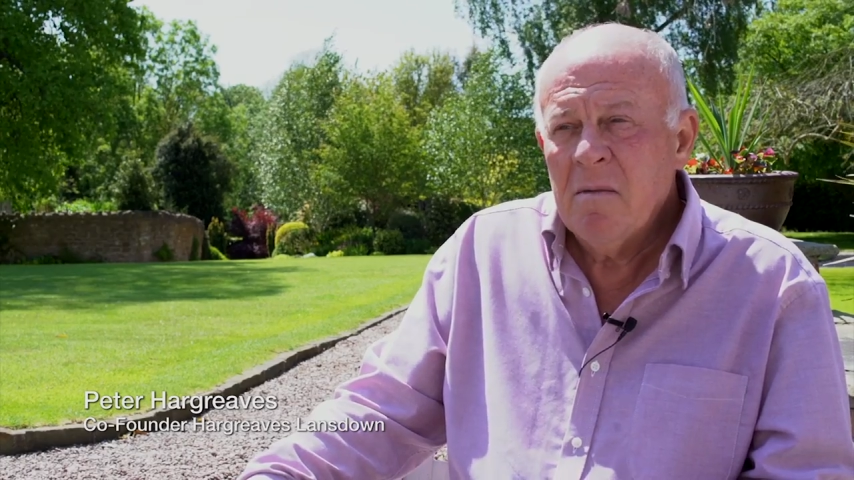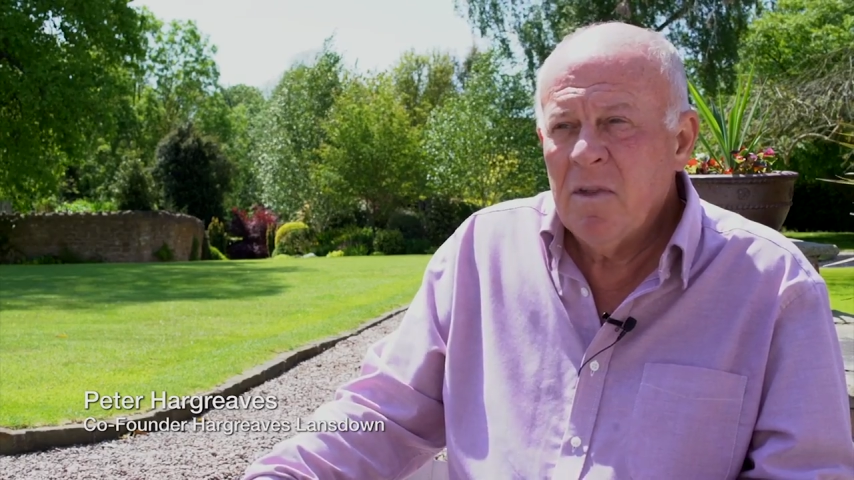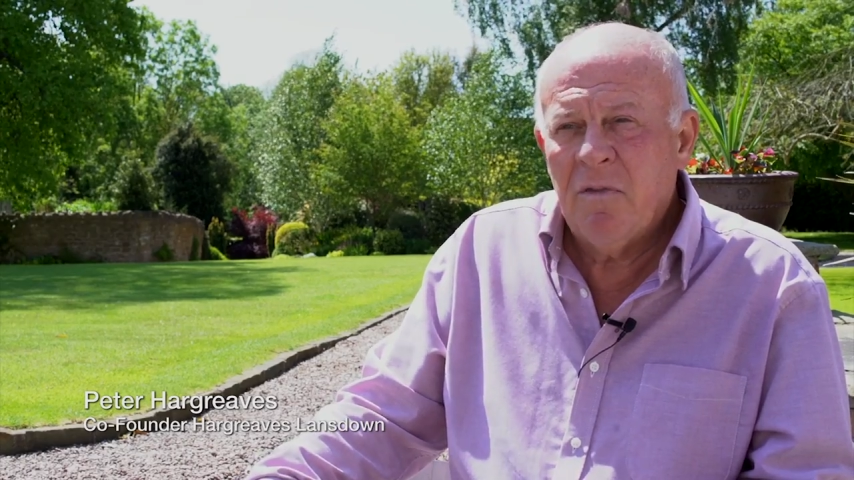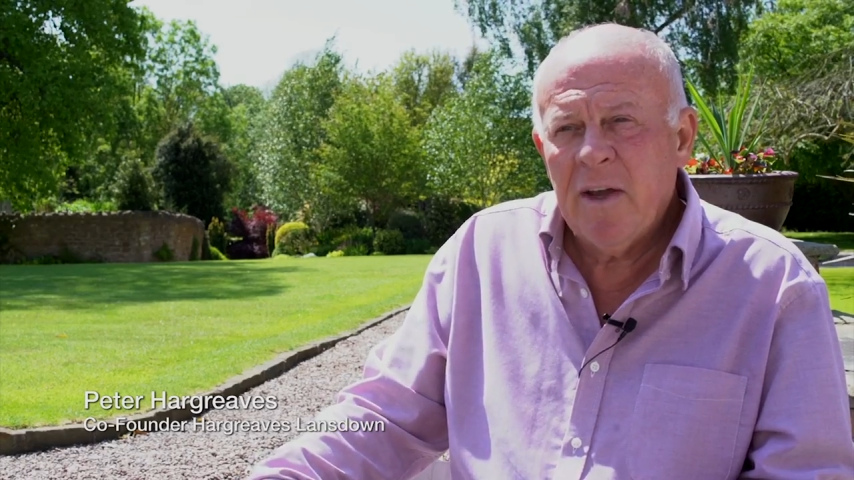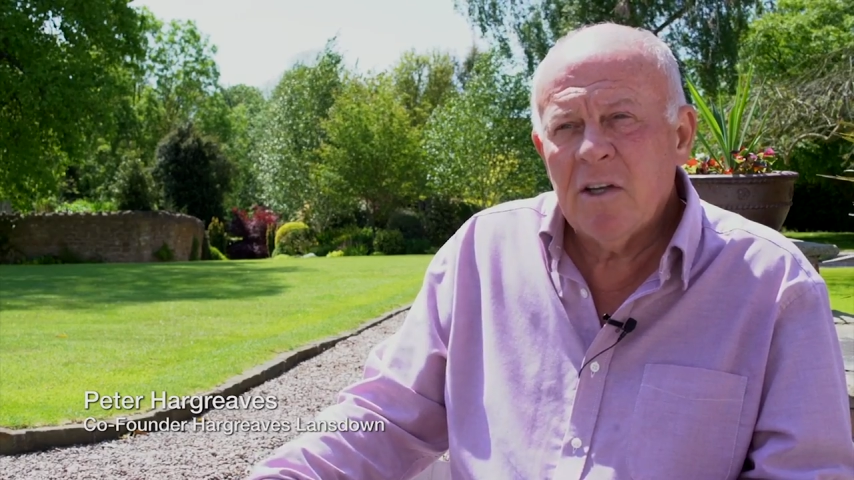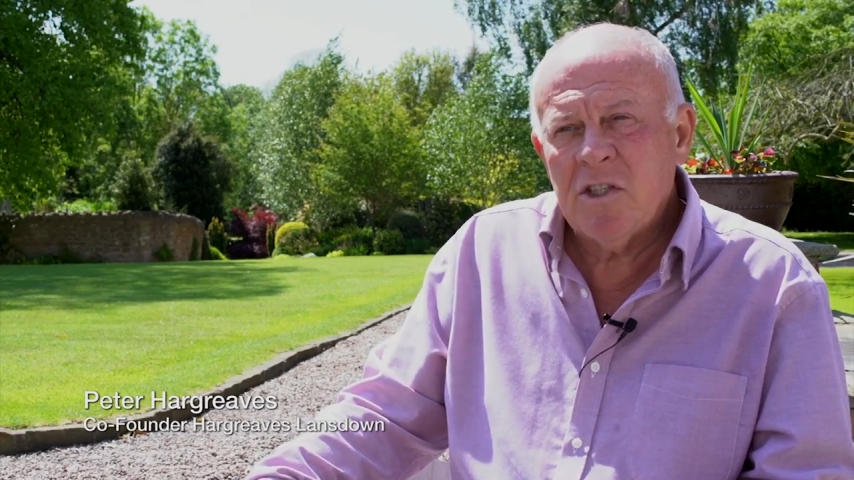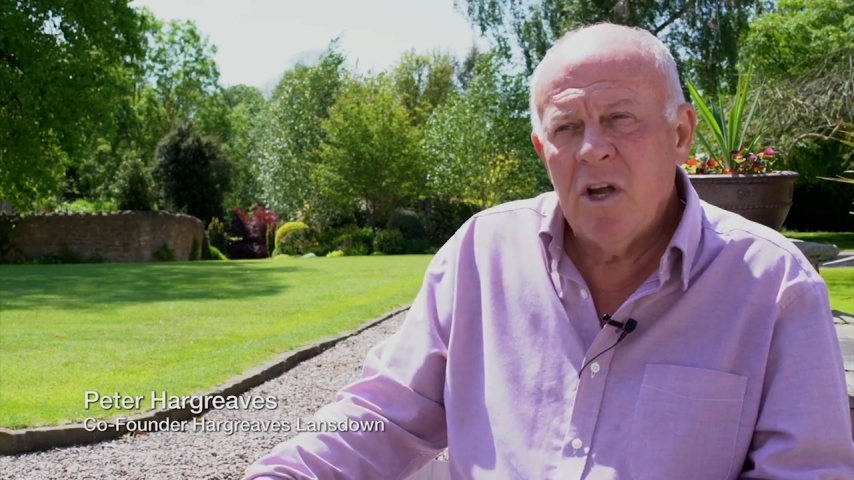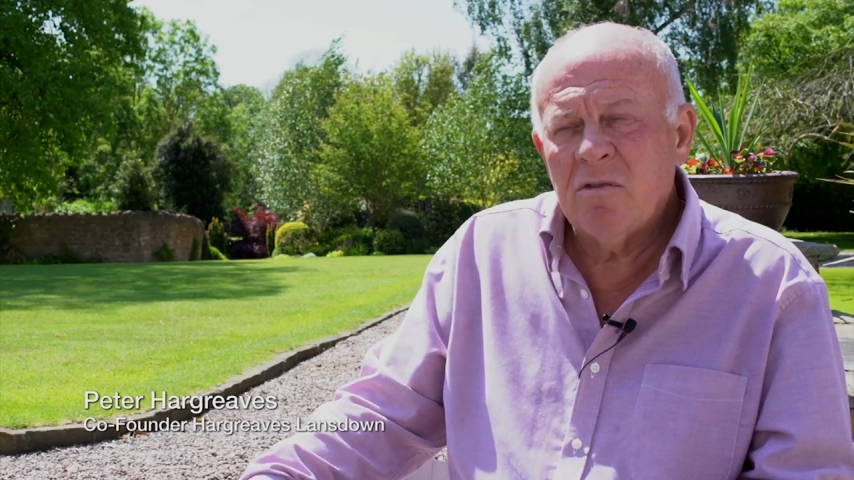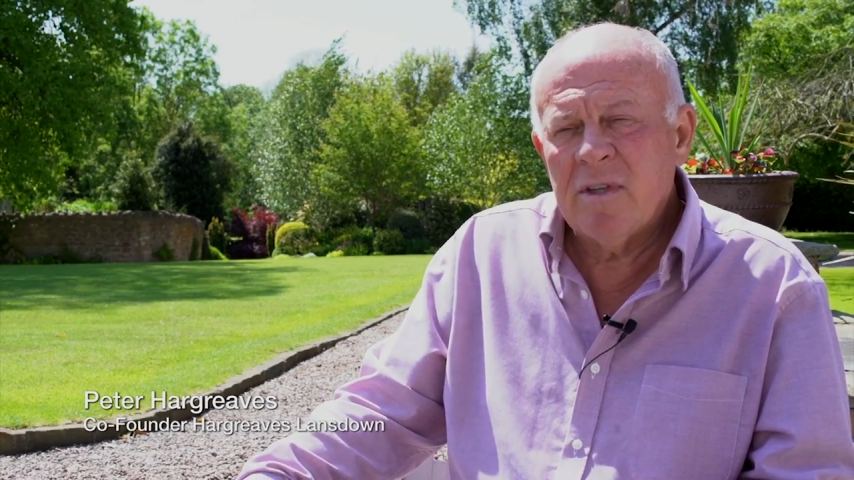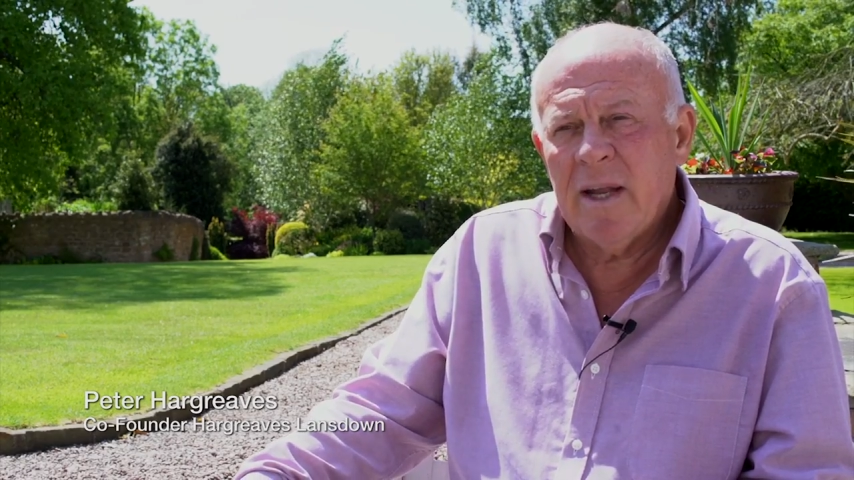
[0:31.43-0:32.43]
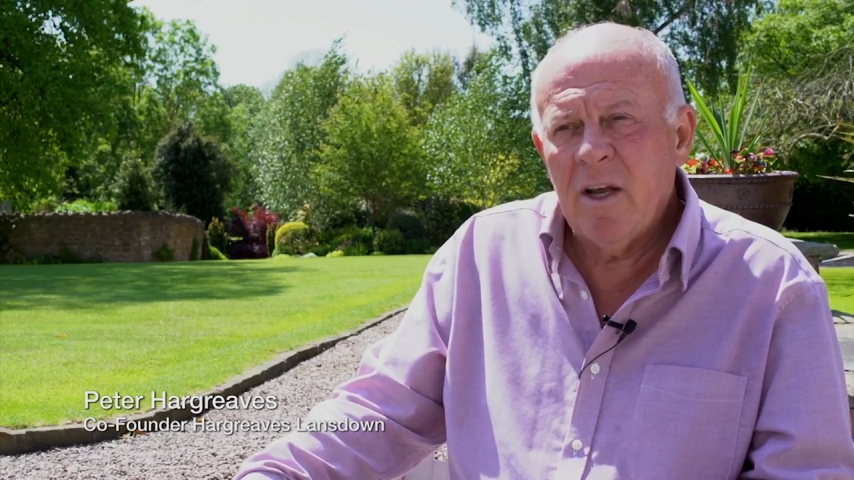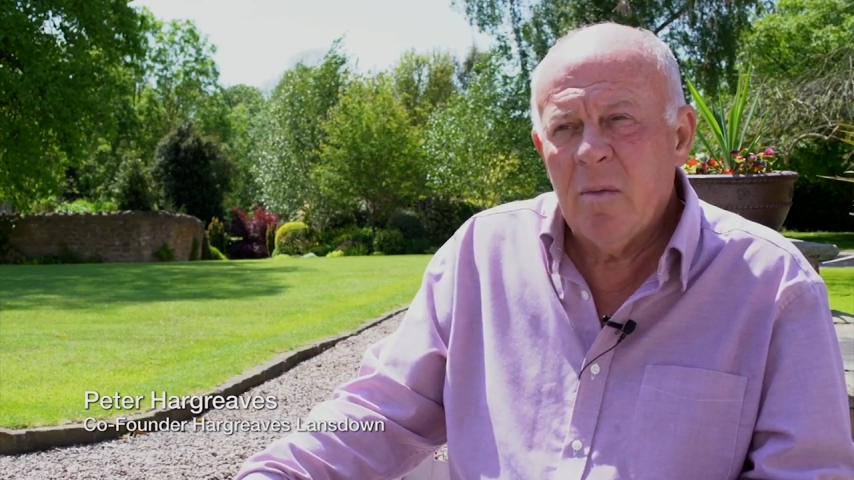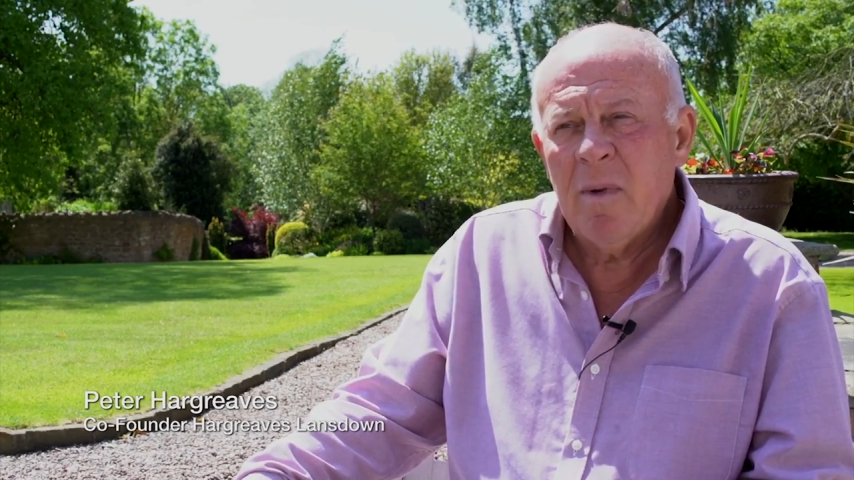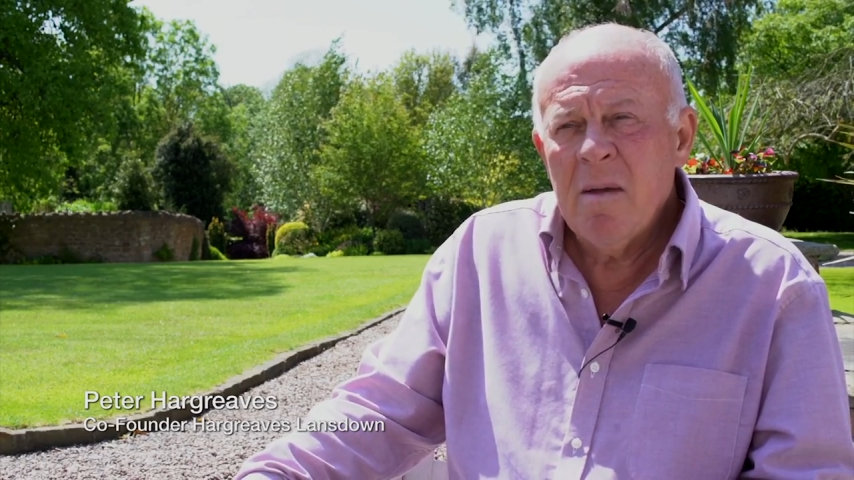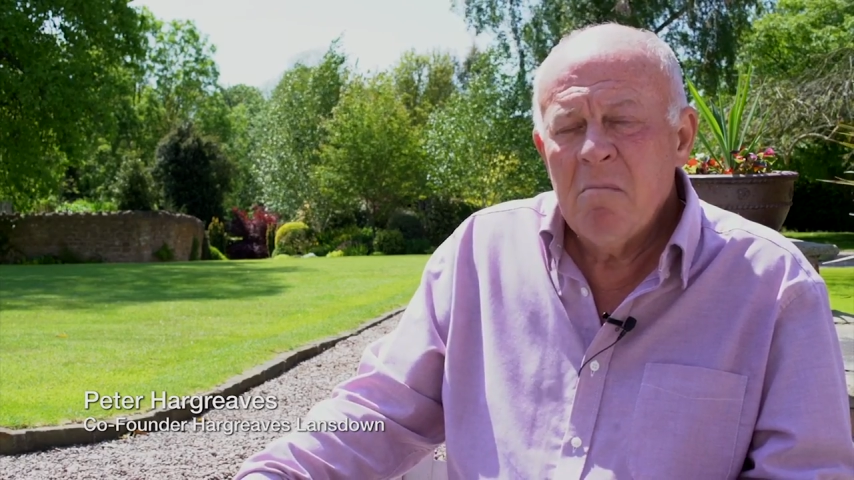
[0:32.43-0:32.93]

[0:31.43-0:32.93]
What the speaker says: The figures don't add up.